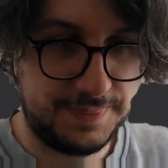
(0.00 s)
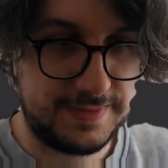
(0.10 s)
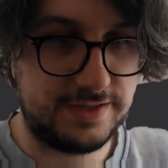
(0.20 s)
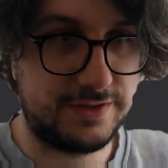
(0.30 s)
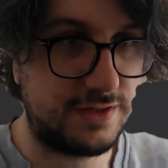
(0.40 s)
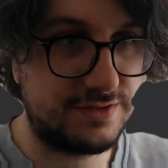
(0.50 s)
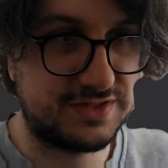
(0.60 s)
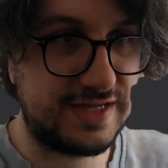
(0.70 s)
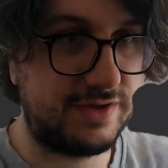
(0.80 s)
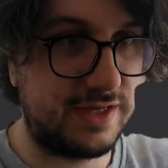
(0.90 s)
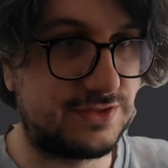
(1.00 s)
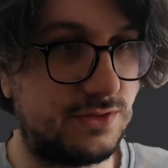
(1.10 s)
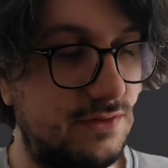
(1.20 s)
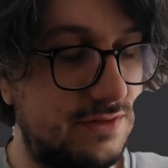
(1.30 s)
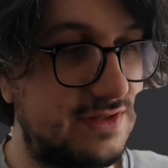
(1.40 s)
There you go. So now it
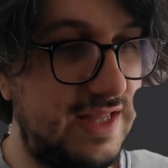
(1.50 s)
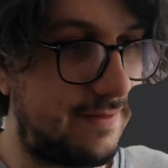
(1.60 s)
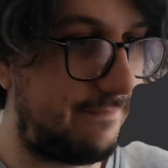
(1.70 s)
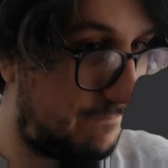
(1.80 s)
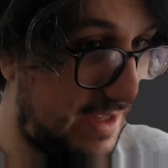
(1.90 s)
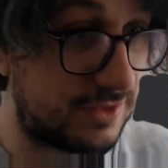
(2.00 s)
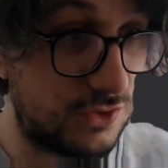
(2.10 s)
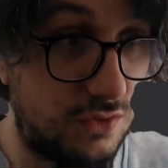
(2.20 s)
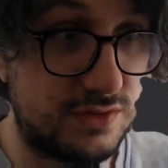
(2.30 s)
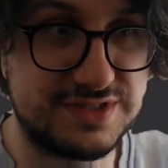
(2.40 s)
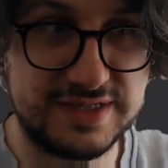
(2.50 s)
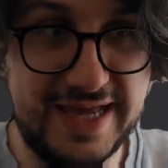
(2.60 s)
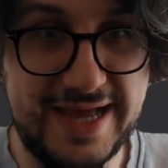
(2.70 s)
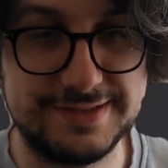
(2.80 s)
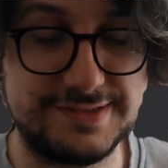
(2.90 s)
ignores, it ignores
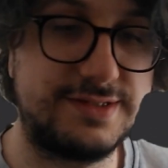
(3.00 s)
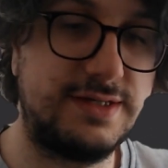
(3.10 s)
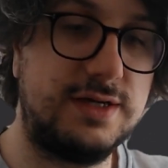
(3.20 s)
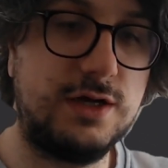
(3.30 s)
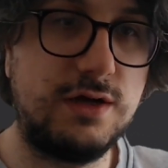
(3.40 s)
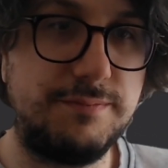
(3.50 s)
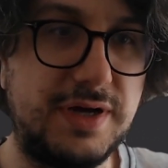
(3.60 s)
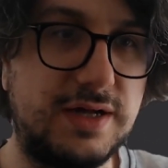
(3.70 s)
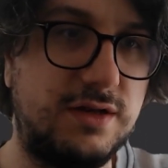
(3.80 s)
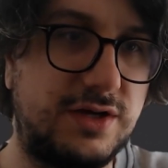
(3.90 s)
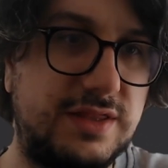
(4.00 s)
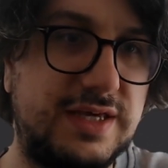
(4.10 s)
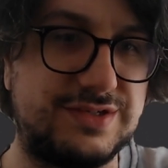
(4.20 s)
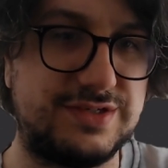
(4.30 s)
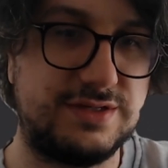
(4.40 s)
case. But look at
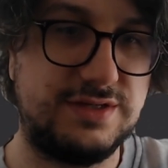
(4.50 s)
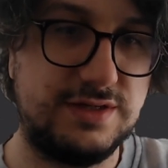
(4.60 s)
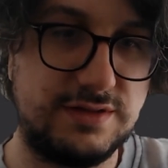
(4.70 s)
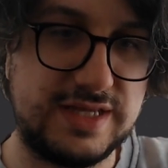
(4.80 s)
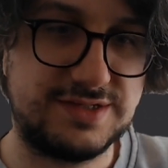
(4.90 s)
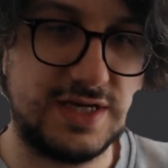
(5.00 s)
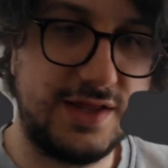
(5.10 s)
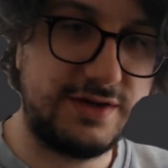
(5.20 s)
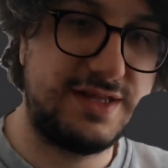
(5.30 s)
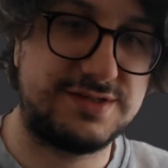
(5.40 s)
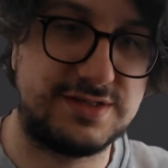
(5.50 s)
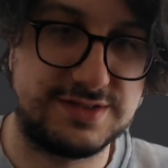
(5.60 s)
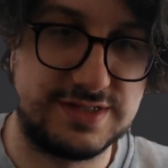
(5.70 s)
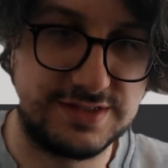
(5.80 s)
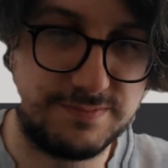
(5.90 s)
this. There's other instances.